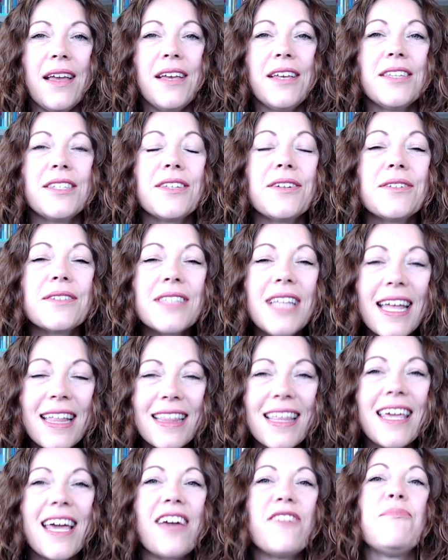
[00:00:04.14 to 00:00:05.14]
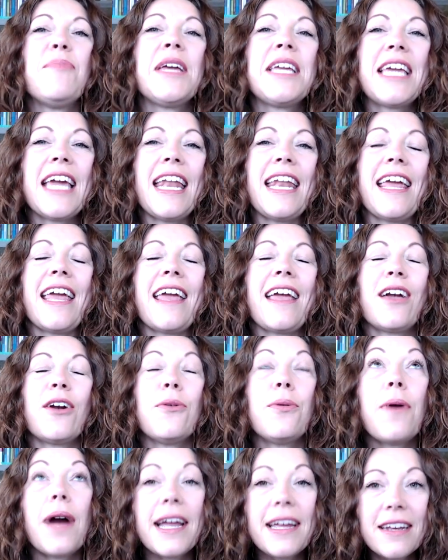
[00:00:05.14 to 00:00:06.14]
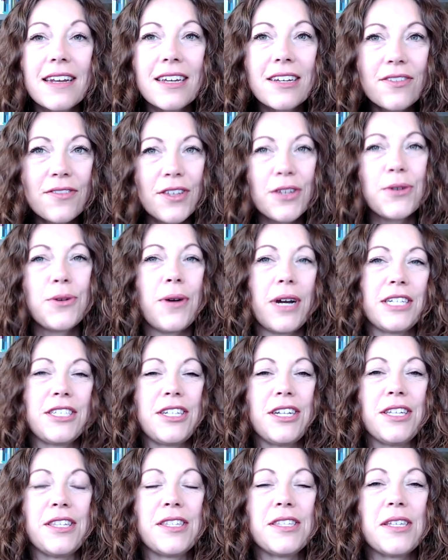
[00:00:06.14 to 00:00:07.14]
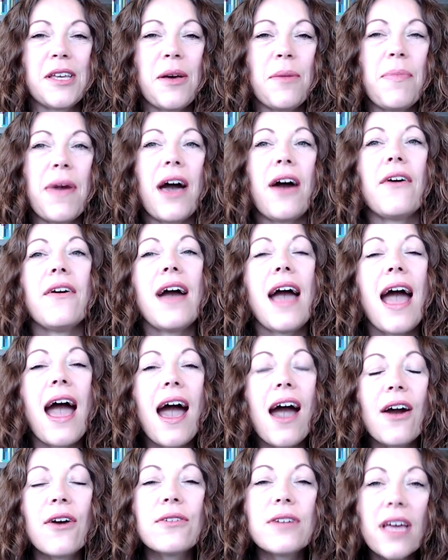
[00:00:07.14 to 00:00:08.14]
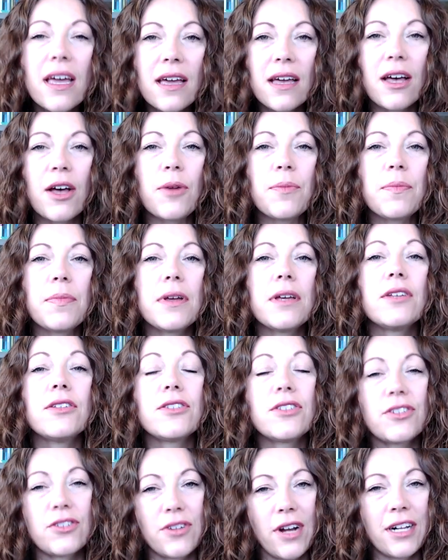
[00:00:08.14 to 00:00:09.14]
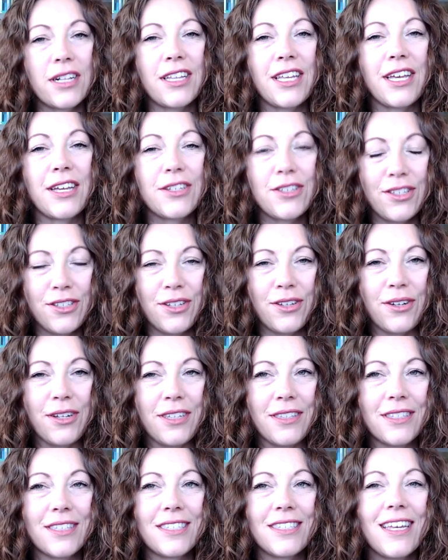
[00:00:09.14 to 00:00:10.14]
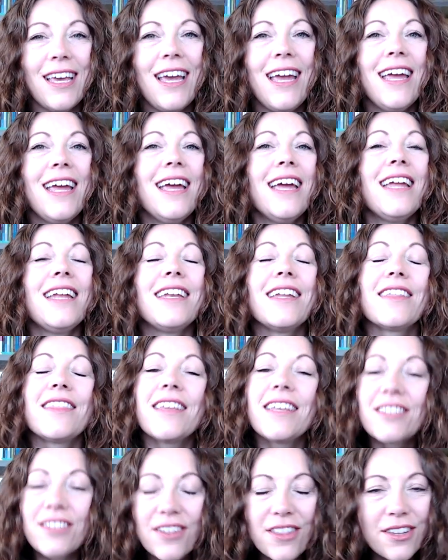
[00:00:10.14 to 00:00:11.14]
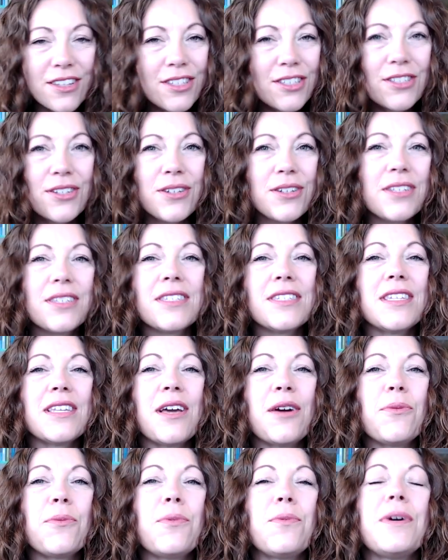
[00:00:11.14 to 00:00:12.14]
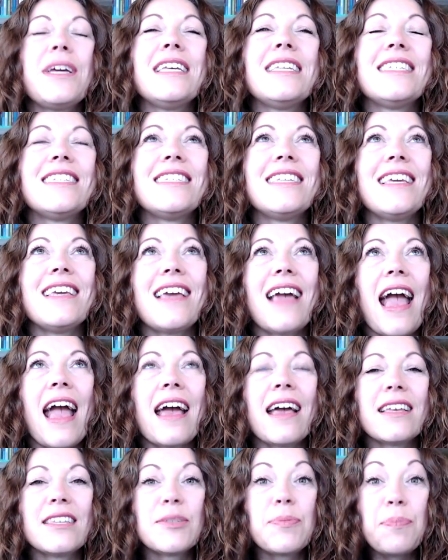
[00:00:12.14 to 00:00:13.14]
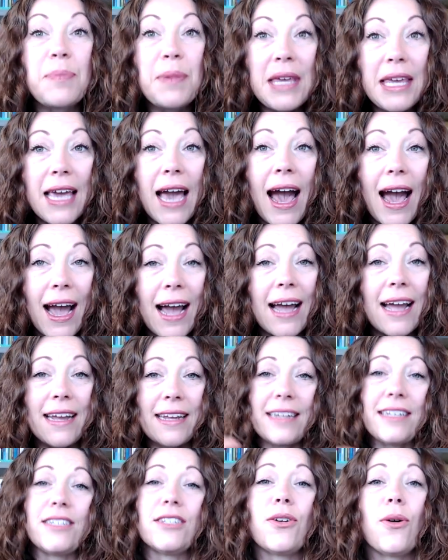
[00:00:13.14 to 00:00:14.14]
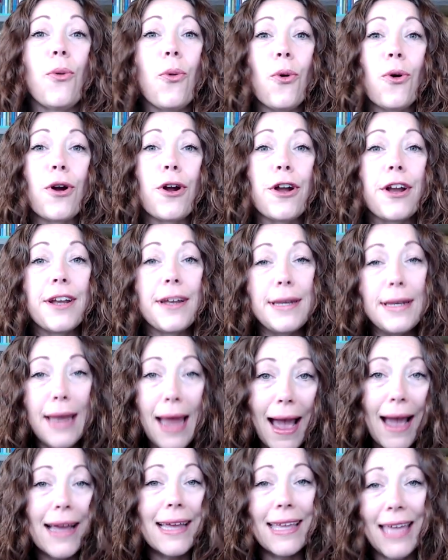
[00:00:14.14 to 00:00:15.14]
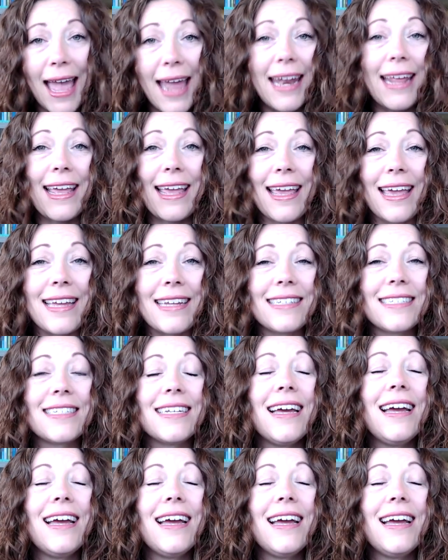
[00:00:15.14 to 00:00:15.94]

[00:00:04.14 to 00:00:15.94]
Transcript: So lately I've been getting quite a few questions about how to help struggling students. Now these are the students that we see as behind or not getting it.